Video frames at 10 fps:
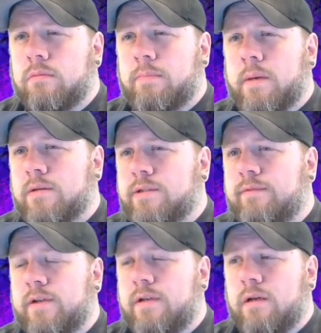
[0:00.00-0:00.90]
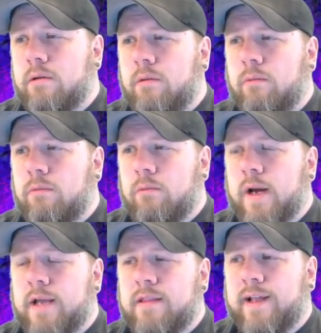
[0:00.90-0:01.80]
Pause the video and
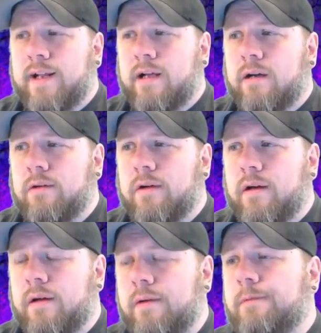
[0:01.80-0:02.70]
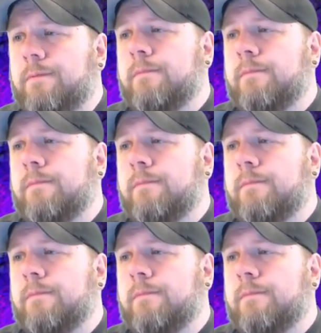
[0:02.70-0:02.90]
write that out right now.